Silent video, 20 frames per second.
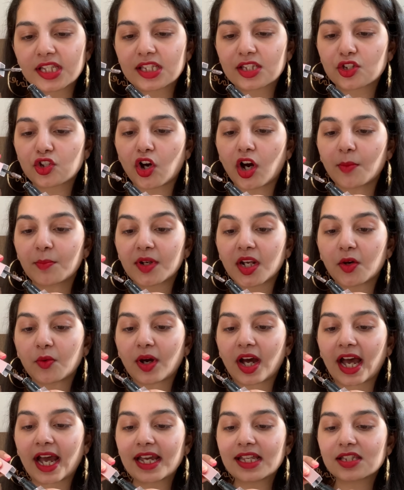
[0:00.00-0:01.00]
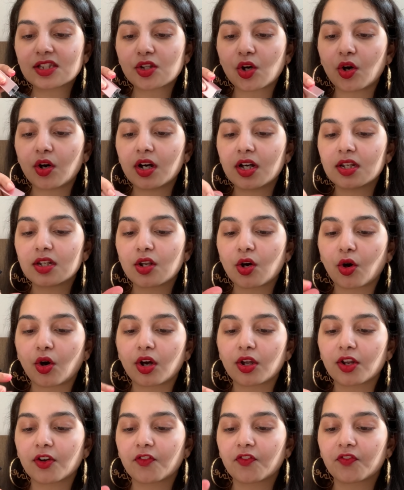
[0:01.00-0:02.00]
Storm. Now I saw a
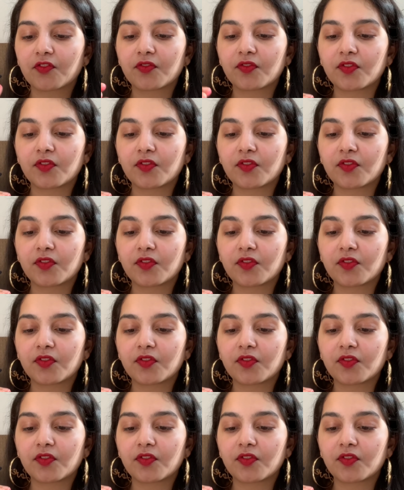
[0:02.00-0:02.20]
lot of